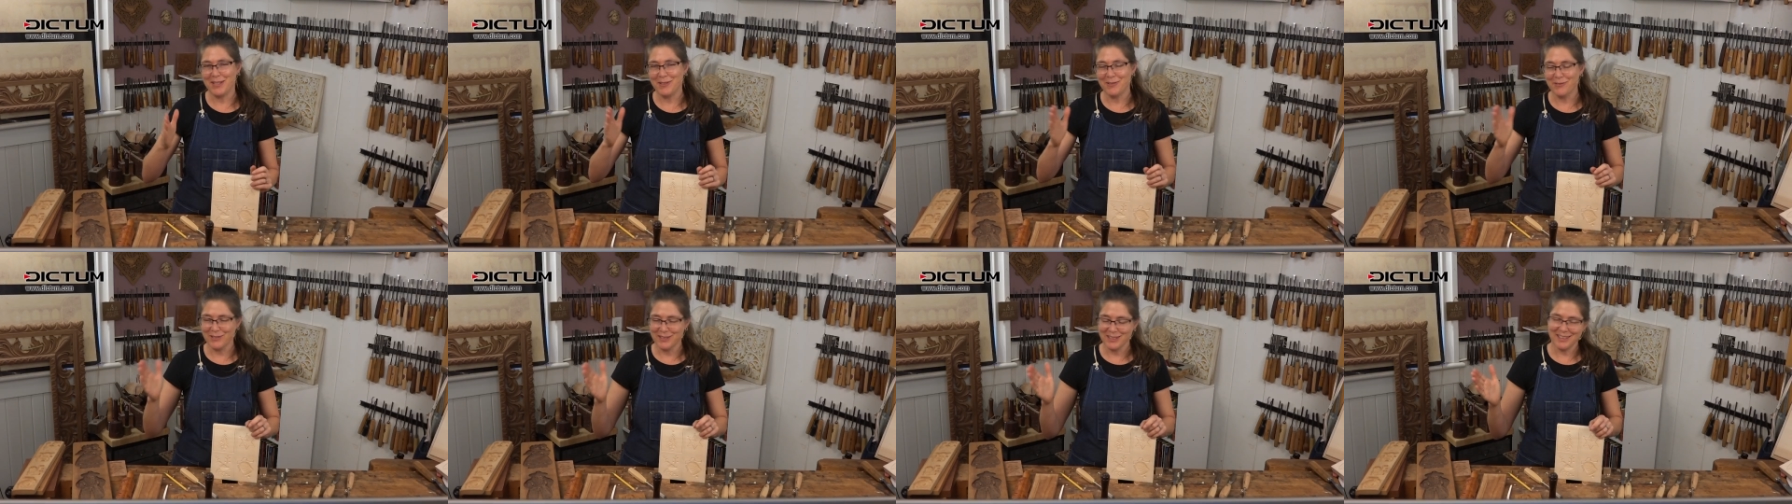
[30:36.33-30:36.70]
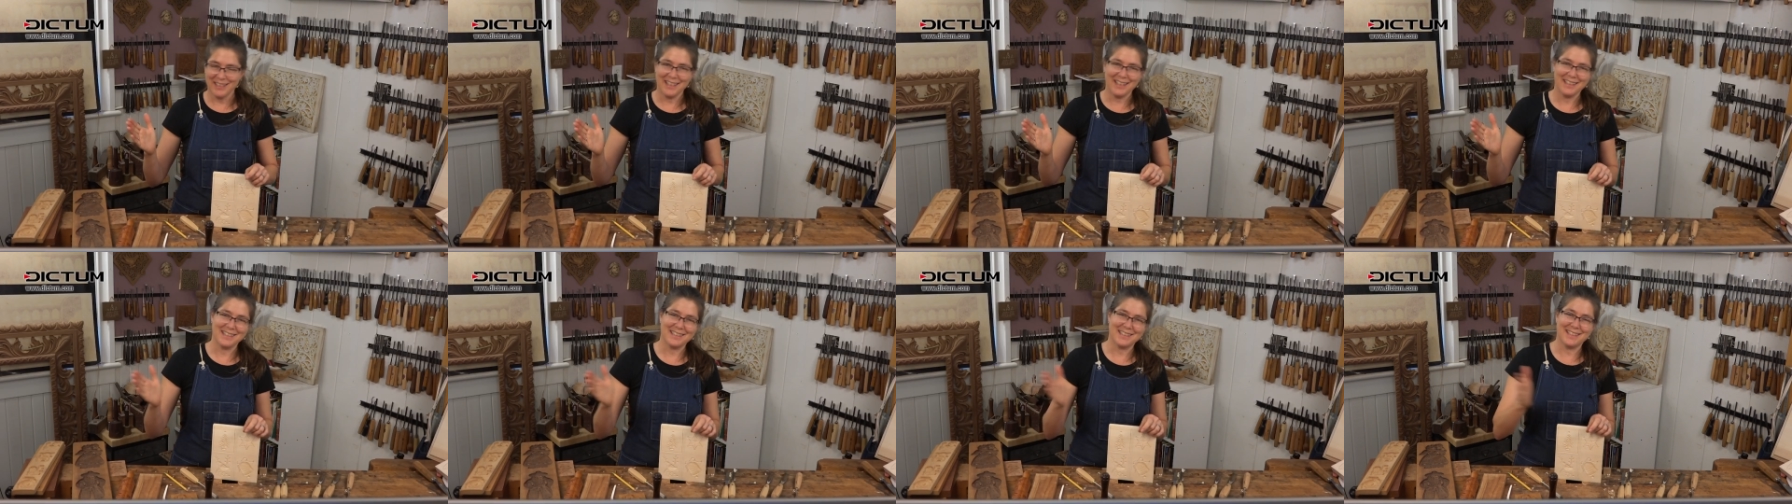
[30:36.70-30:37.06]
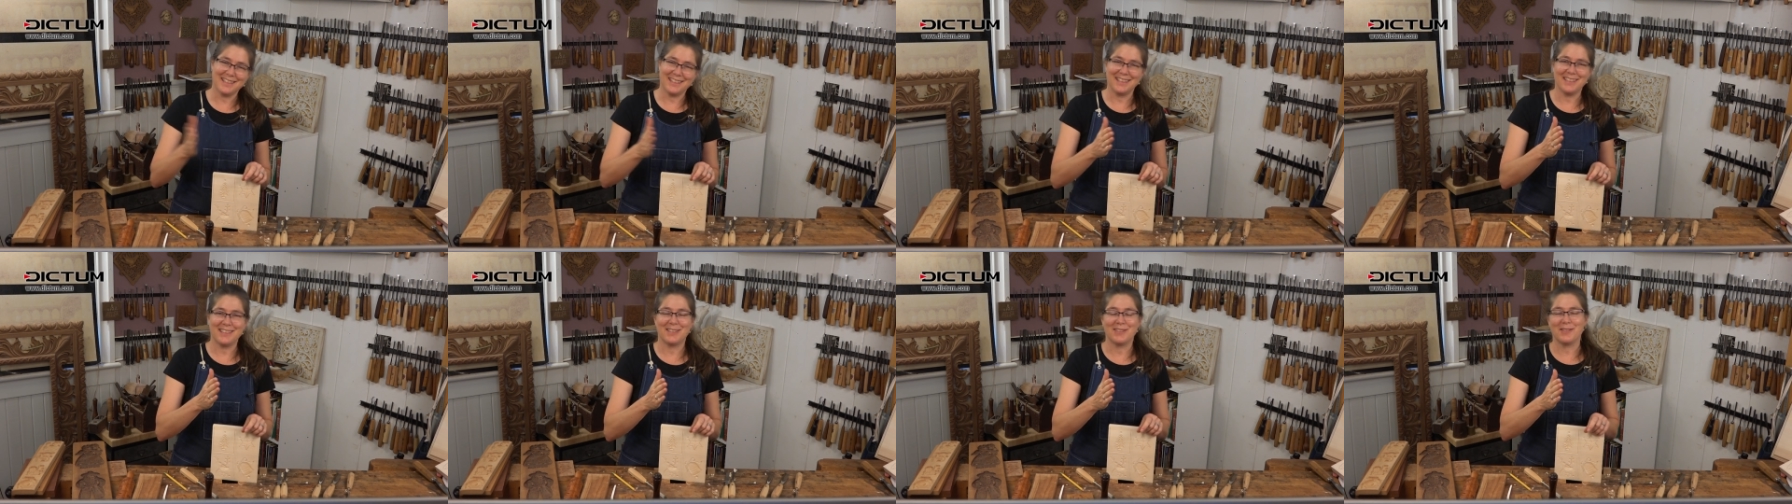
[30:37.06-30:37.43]
and you realize
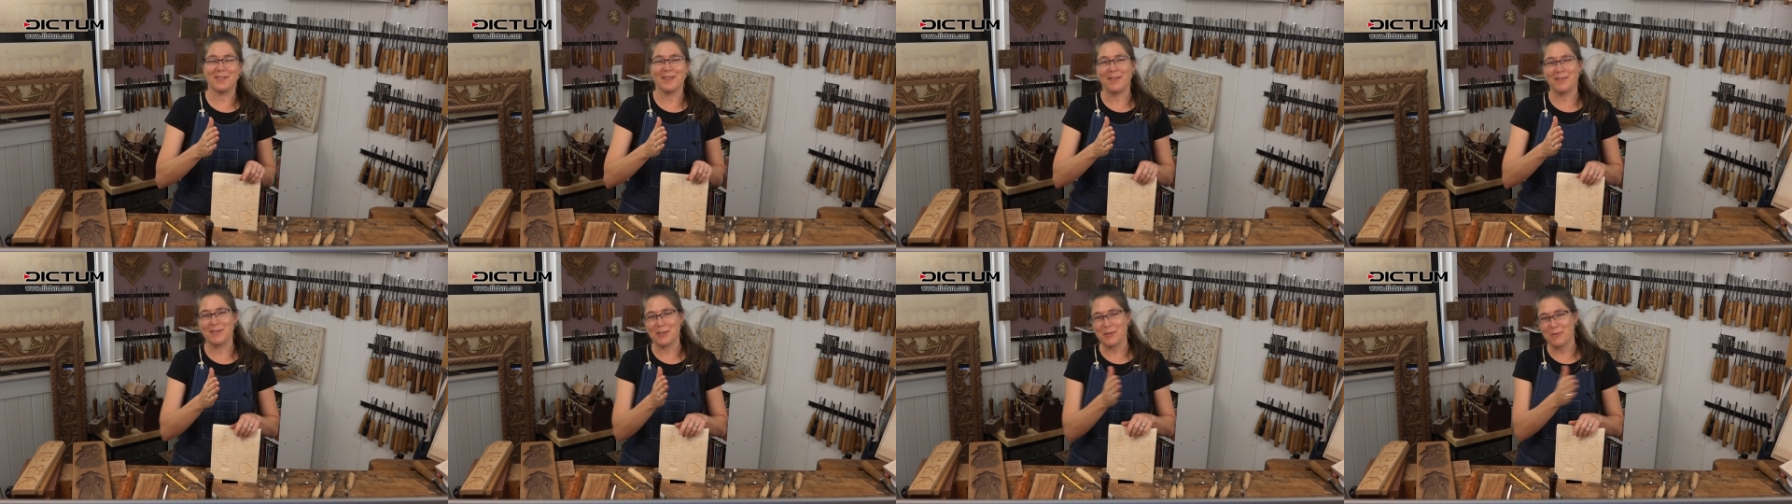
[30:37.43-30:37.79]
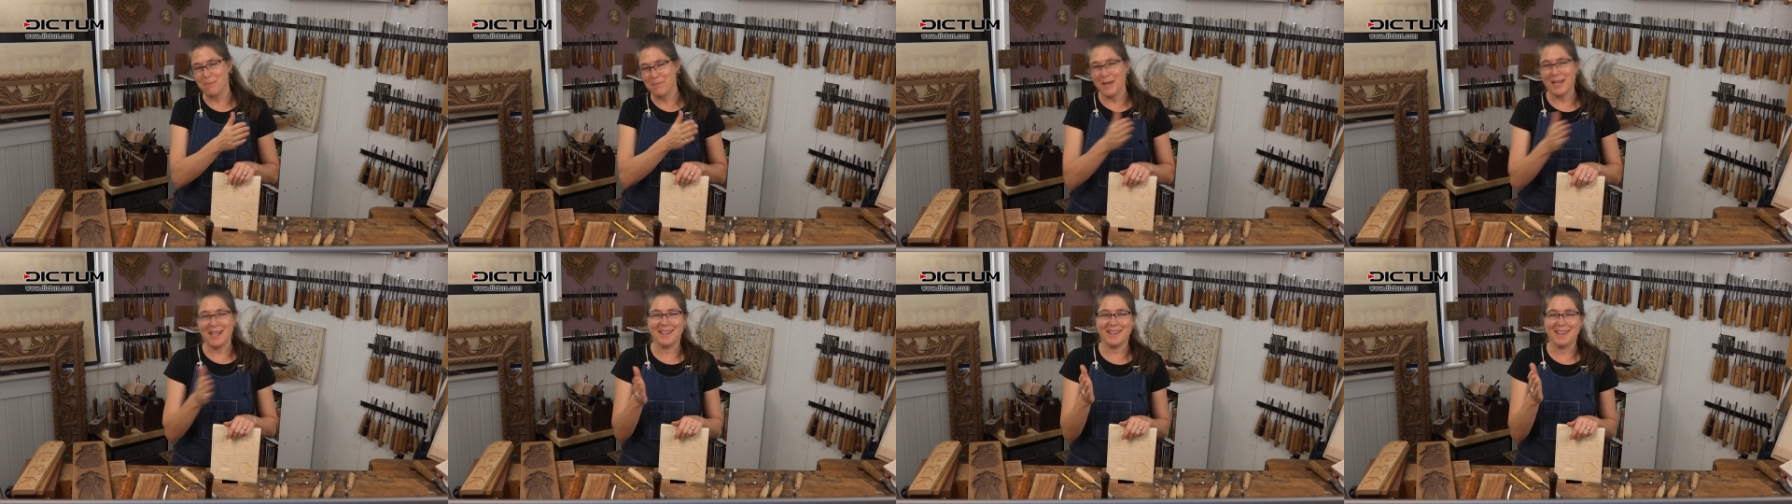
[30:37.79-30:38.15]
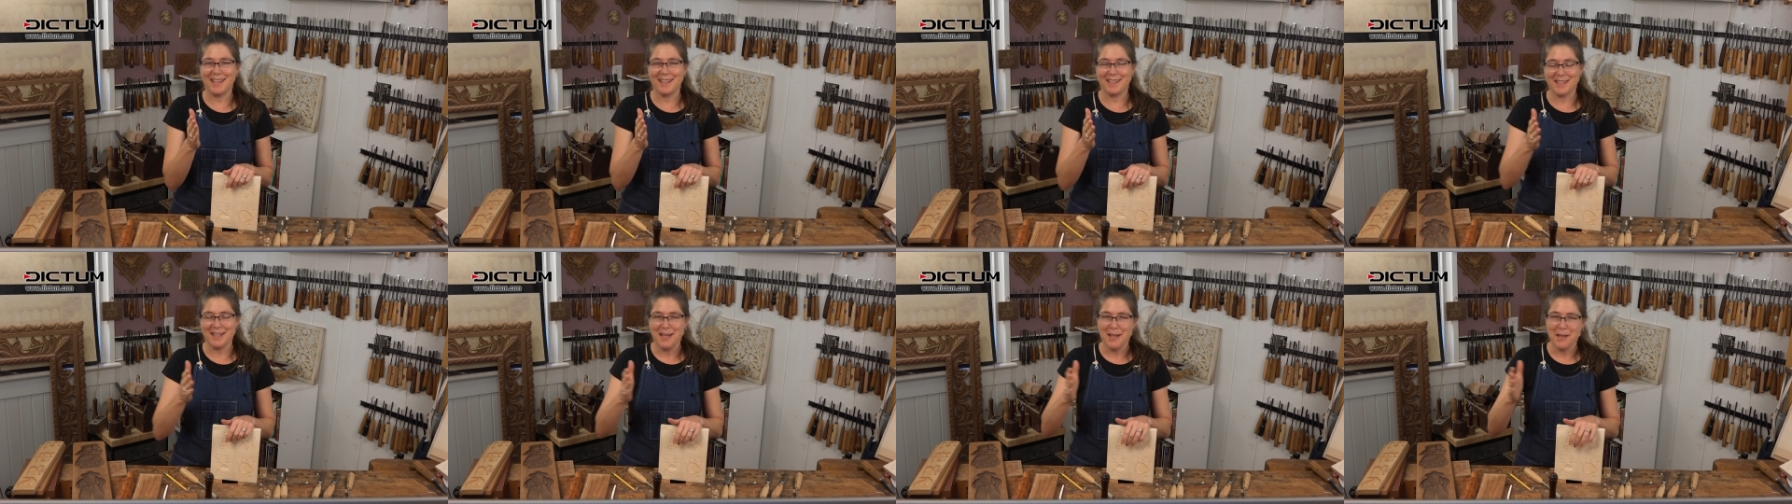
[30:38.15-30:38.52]
that as you make
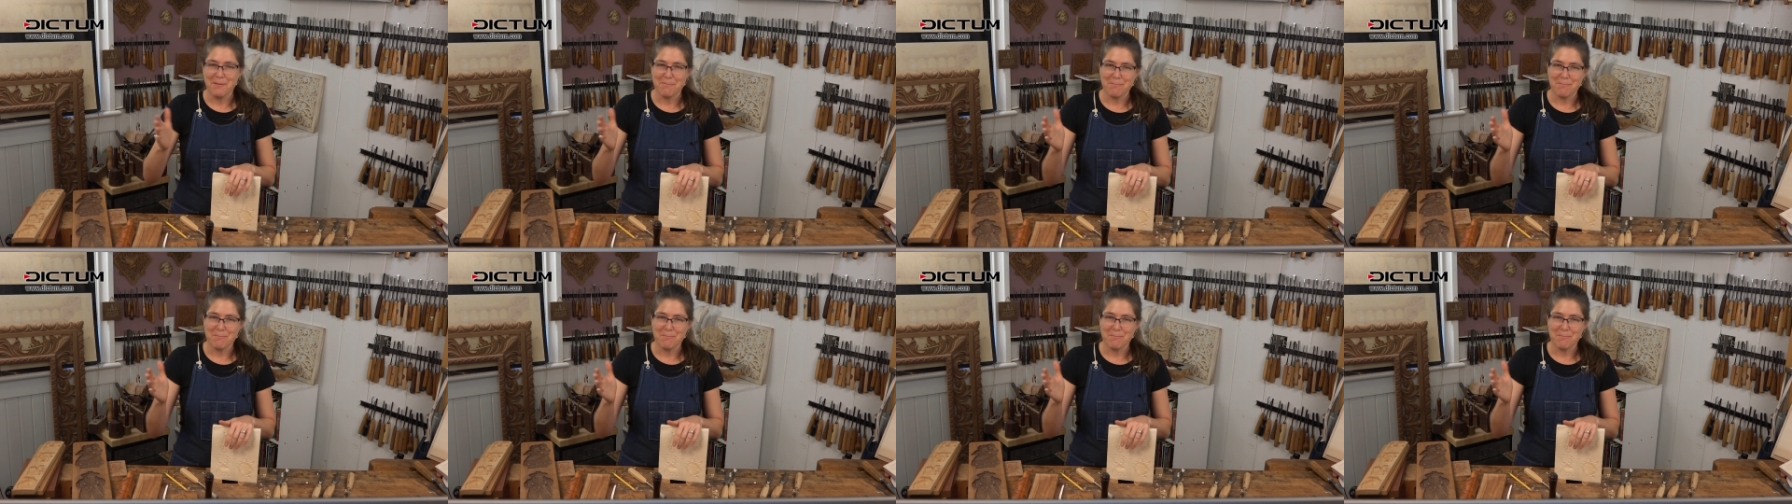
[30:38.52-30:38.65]
that